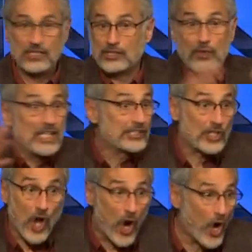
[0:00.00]
So these
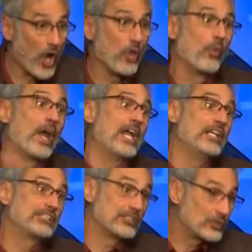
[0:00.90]
are all
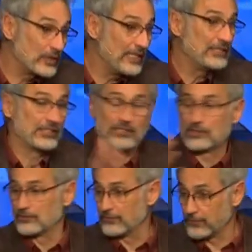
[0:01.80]
ways and
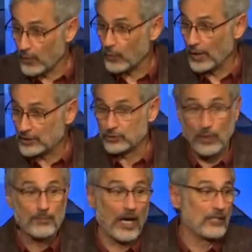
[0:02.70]
reasons for which
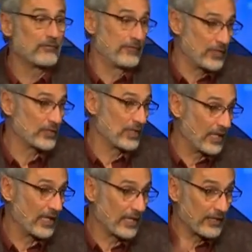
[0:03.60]
we might fear
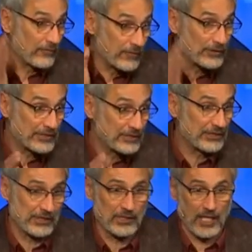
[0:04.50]
God. And the first
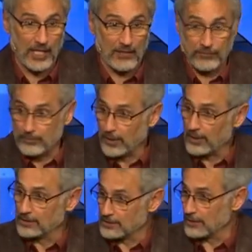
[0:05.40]
concern I have for
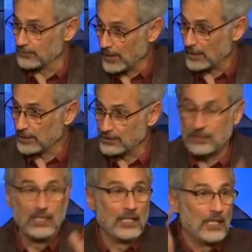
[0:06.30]
putting this into
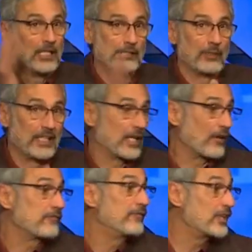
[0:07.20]
practice is that we get
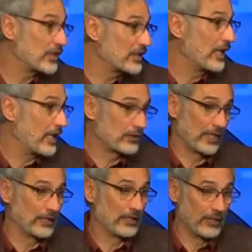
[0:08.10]
our fear in God
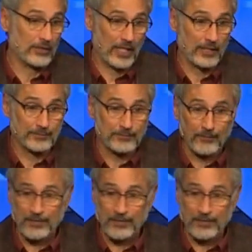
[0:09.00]
rightly located.